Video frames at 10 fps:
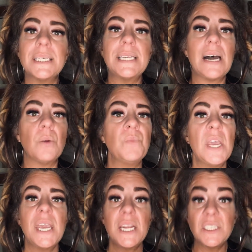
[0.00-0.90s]
Now,
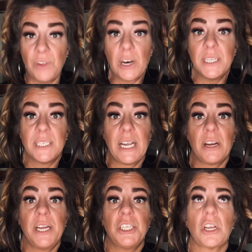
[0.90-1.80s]
it is very
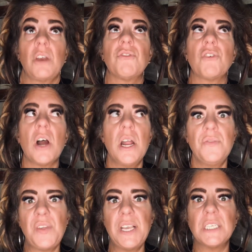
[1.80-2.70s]
scary to confront
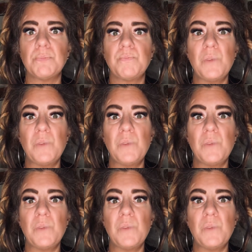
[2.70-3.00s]
these